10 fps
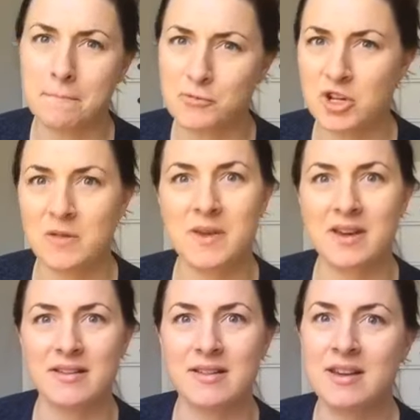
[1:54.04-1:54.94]
just
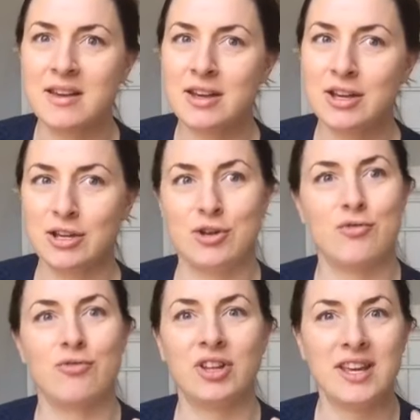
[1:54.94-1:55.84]
because you
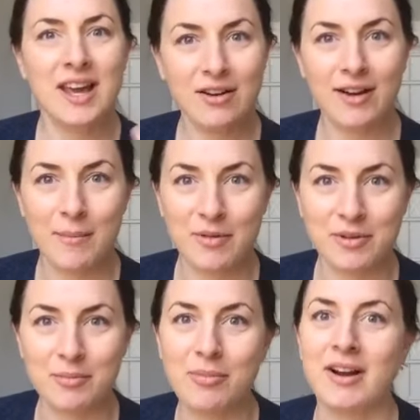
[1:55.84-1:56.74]
don't really get cramps when
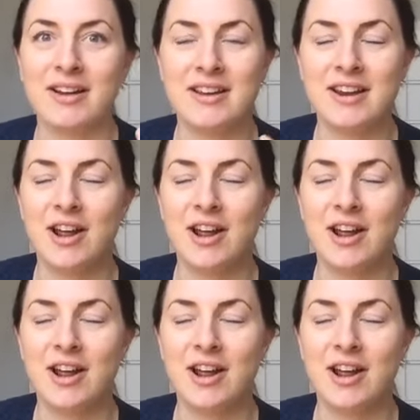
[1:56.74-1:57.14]
you're pregnant.